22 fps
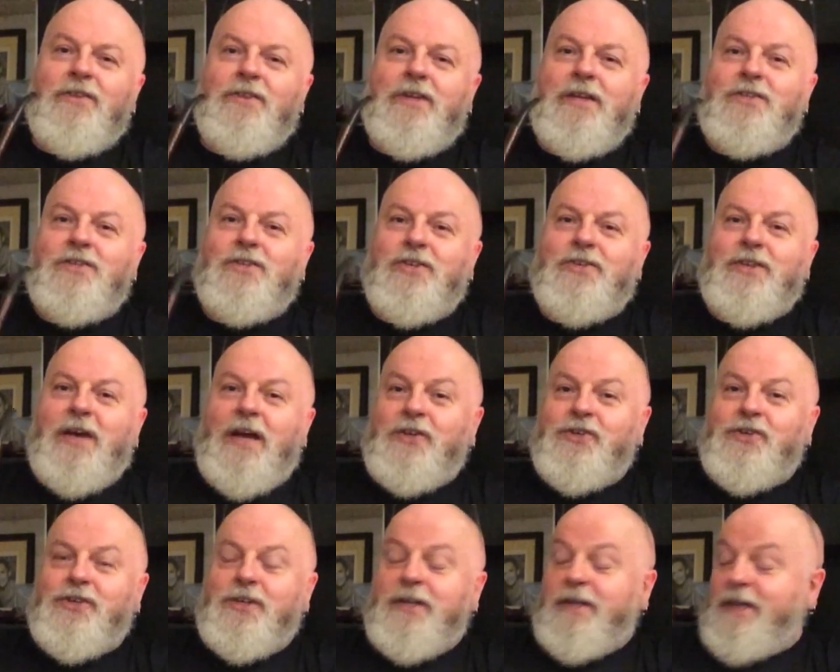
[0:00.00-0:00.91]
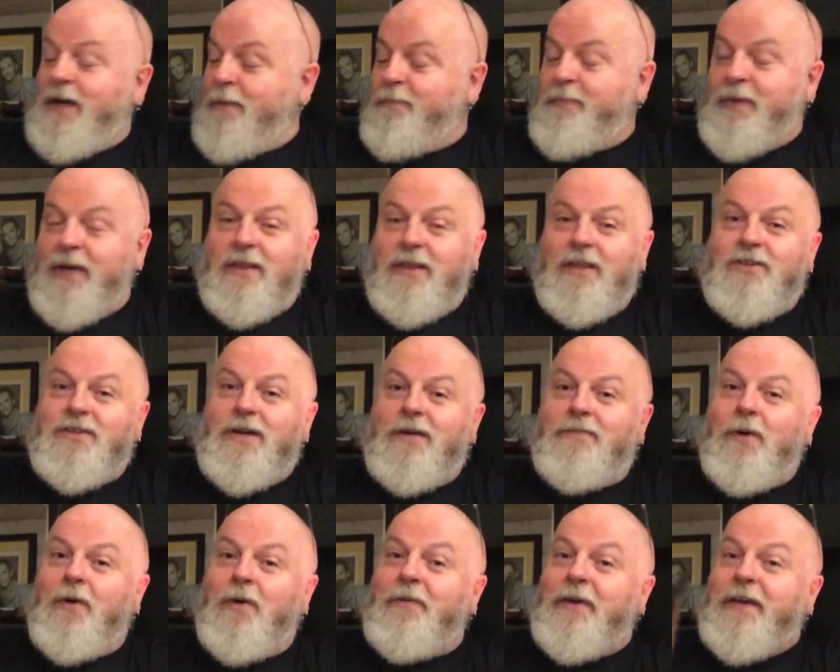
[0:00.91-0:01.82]
This is actually, I picked this
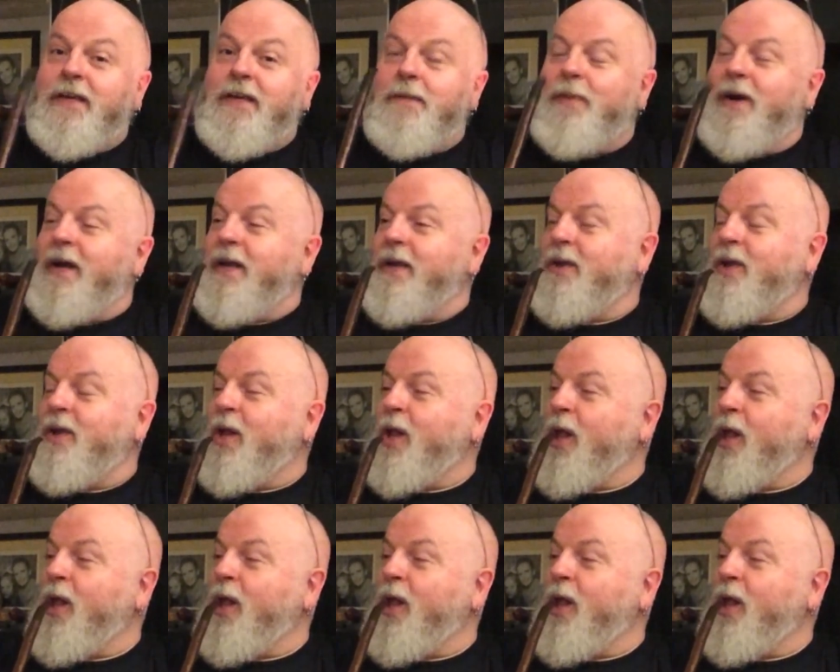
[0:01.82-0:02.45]
up off eBay.